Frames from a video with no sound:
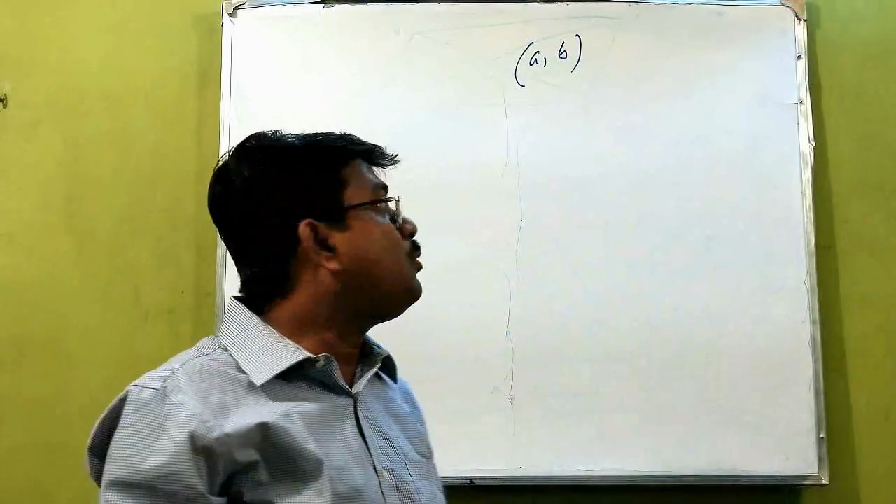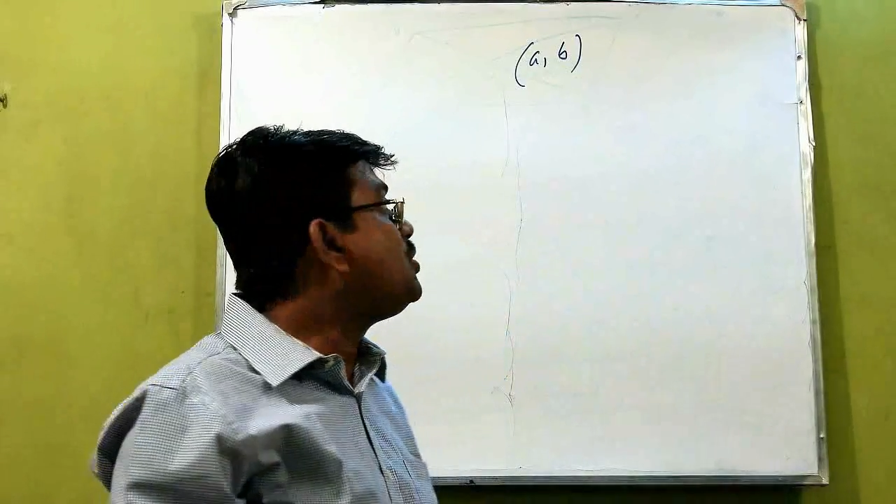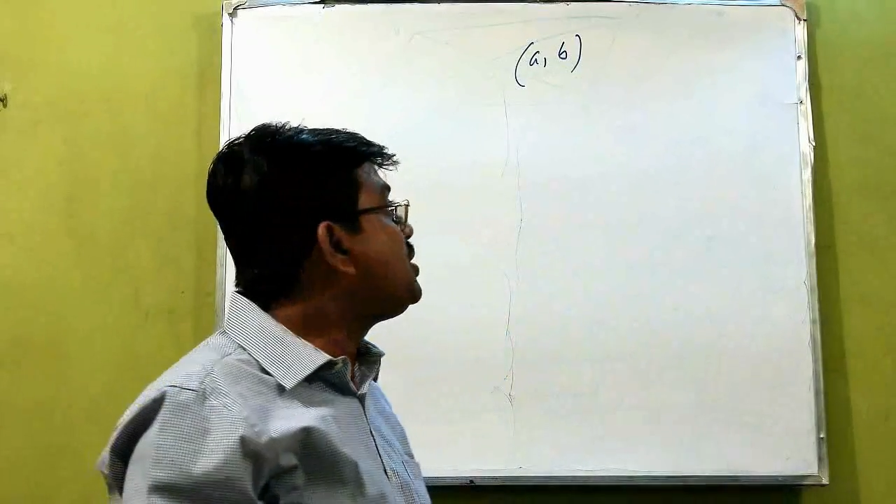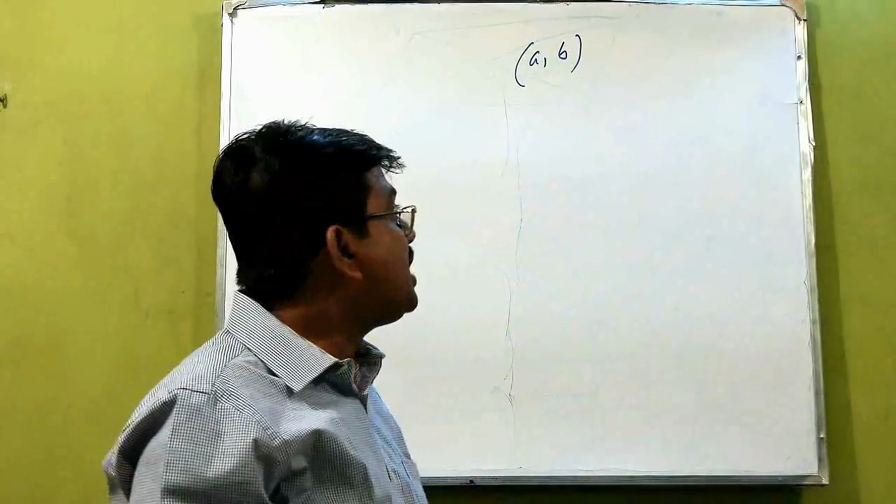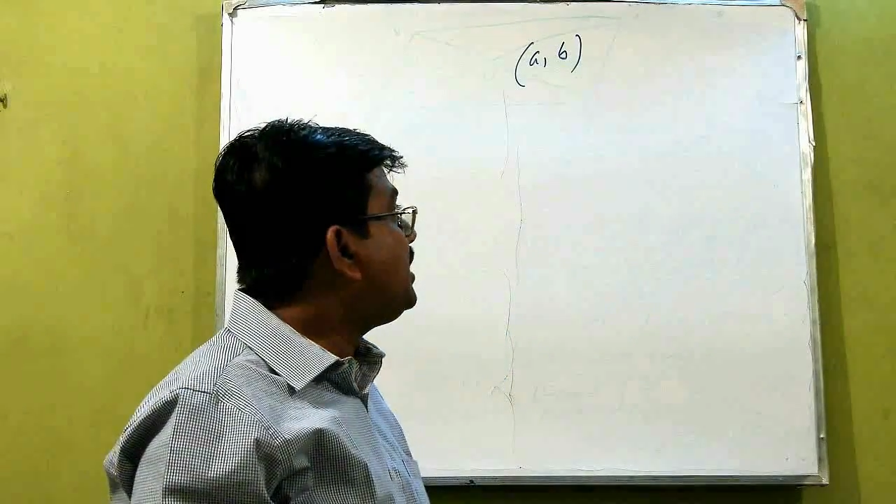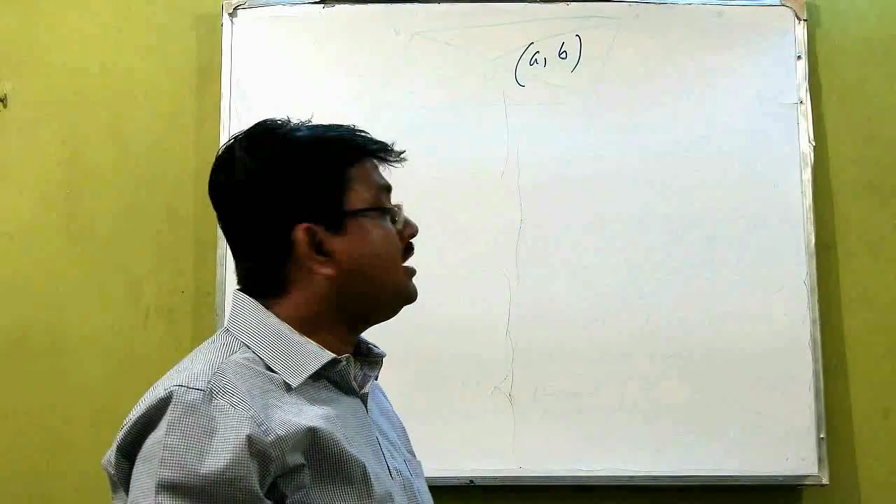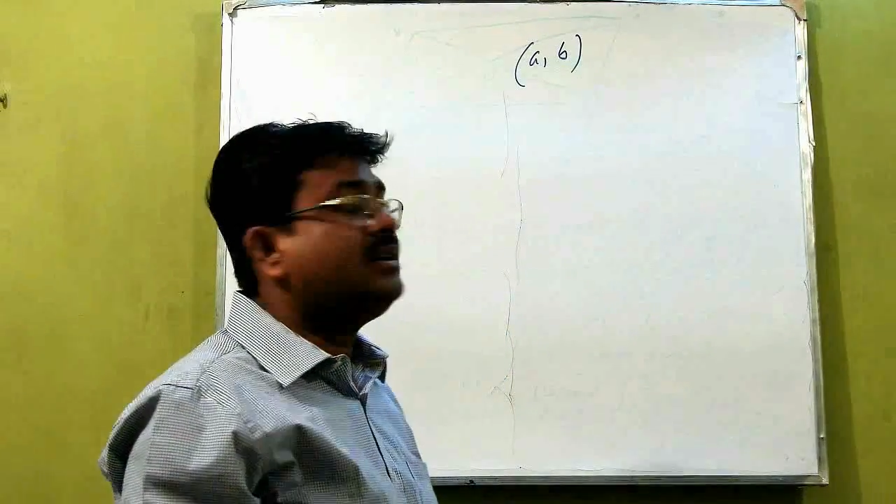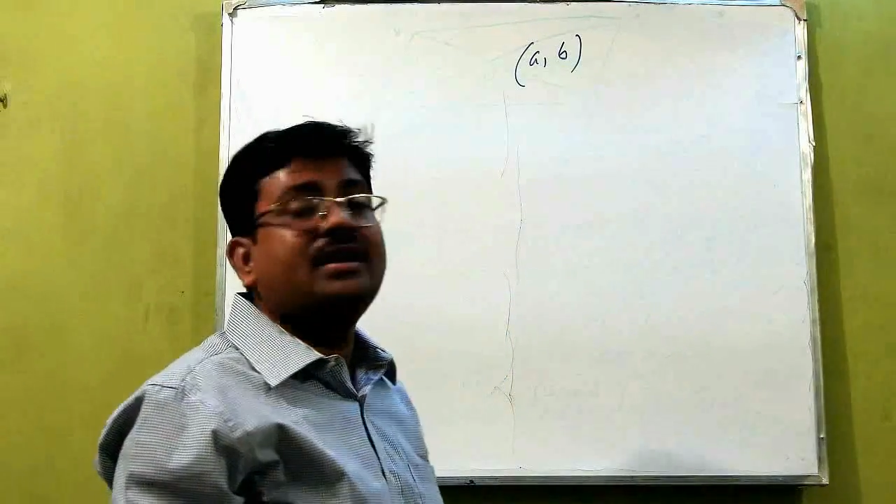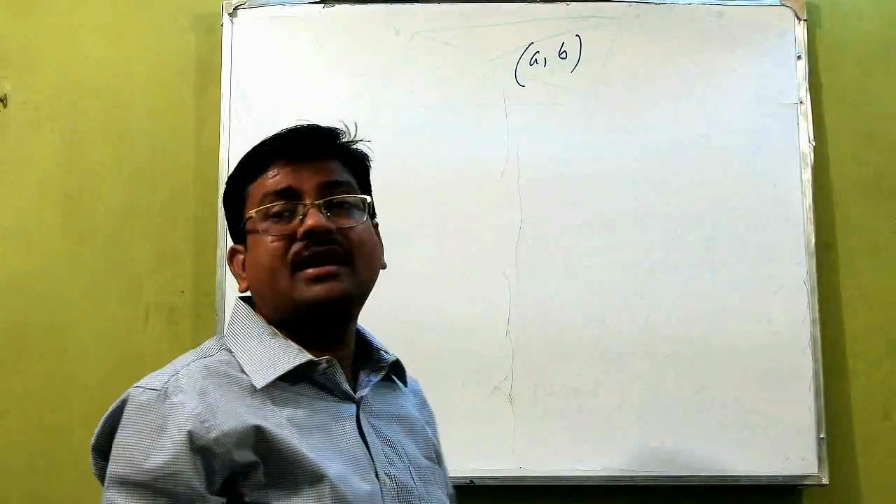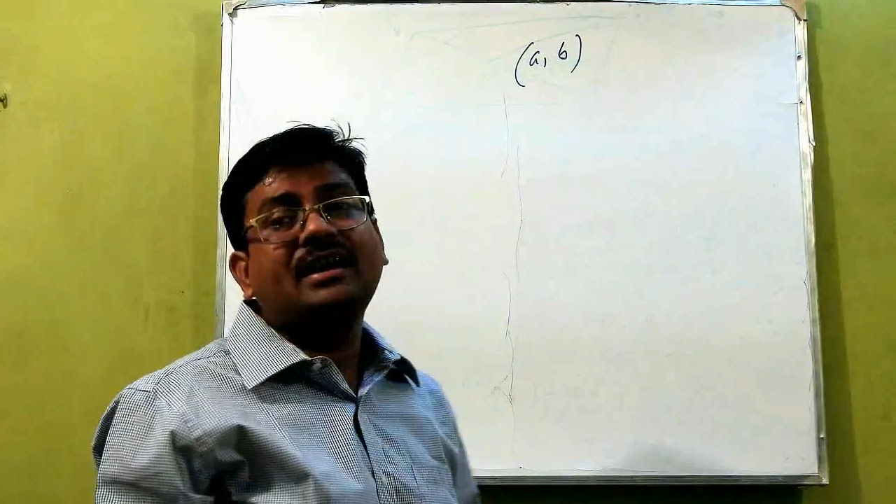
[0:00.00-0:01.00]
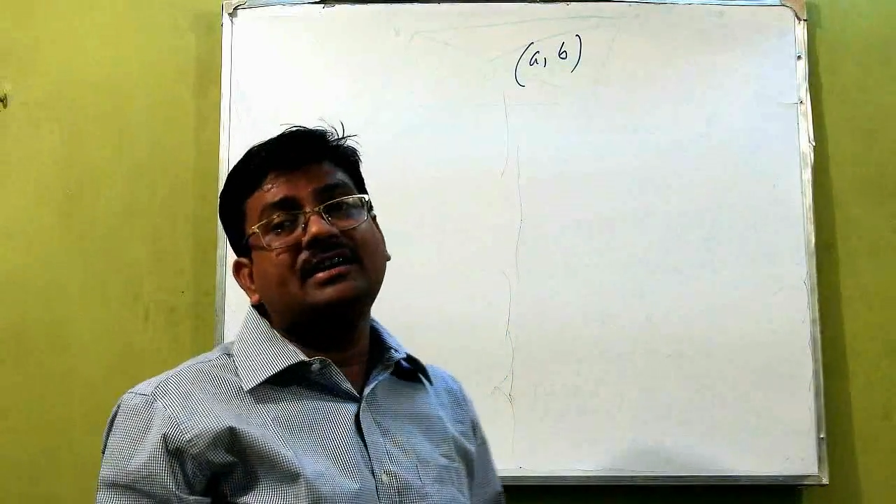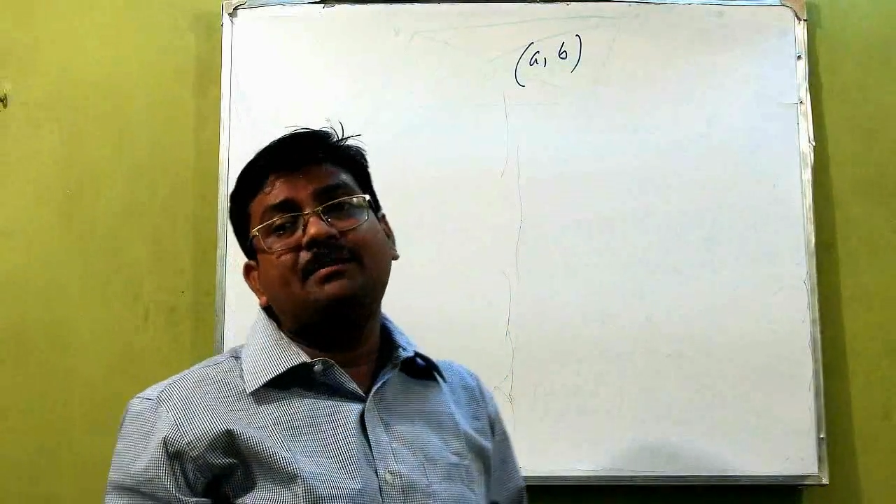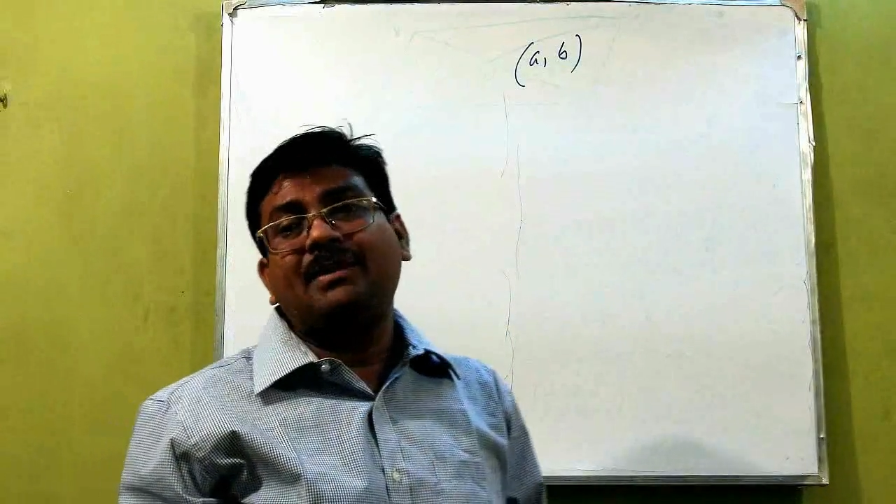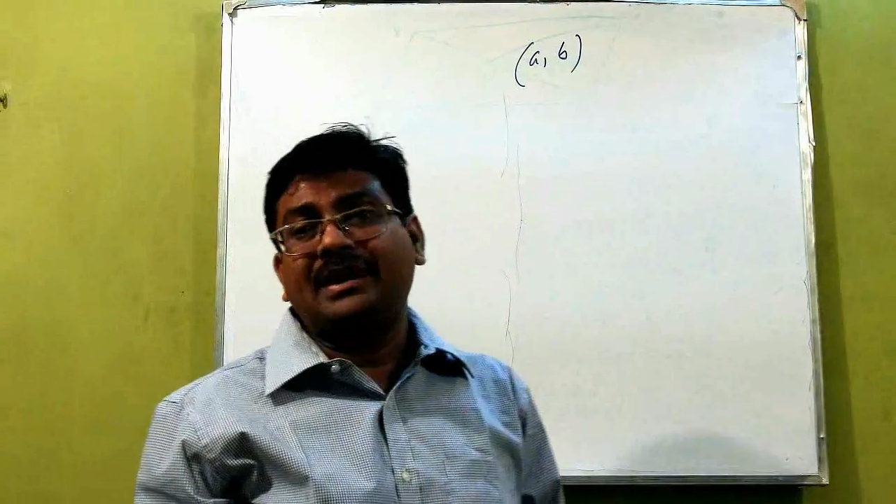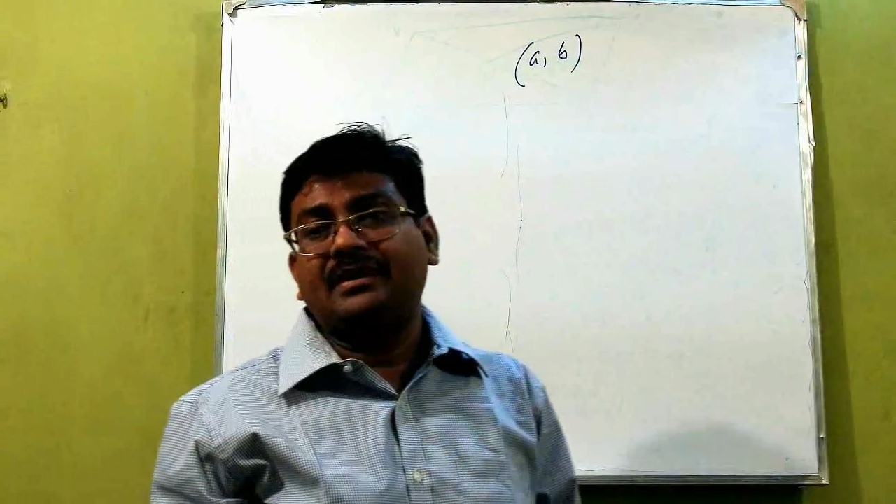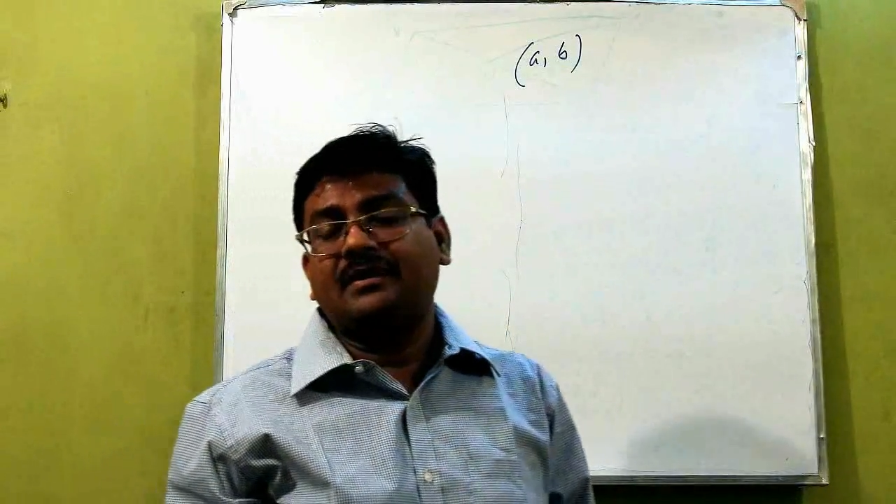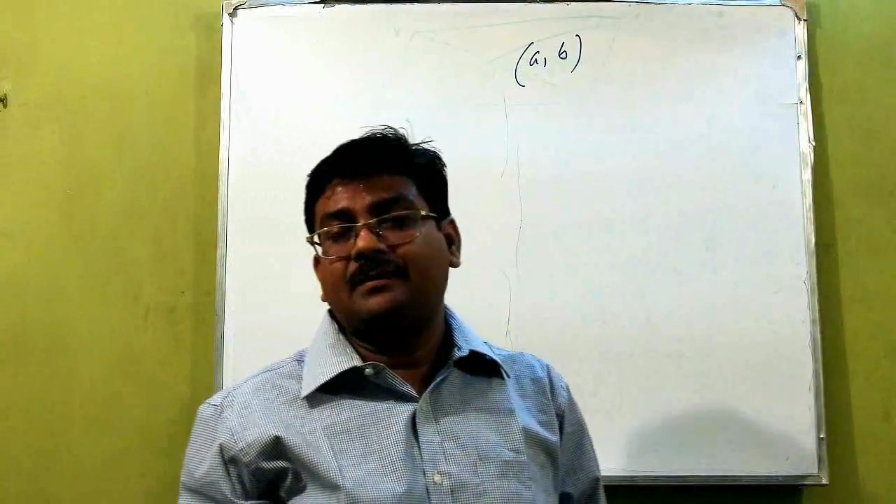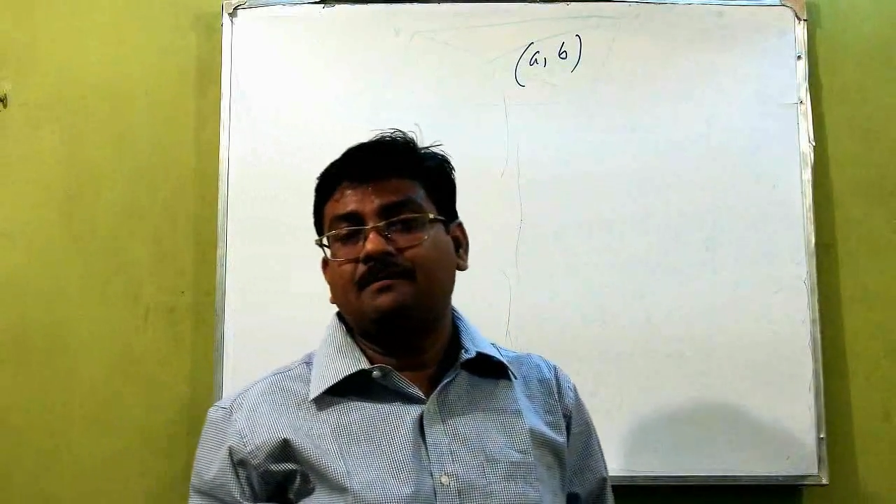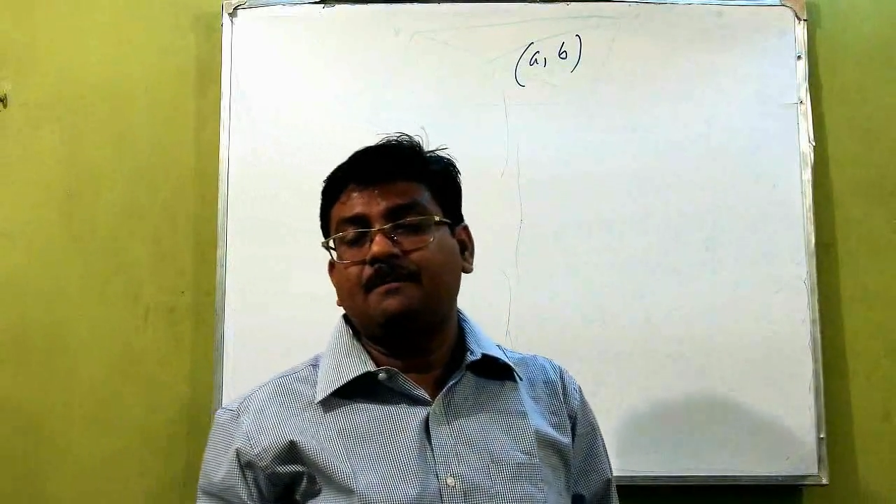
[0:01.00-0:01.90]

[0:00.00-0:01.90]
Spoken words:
position in the plane.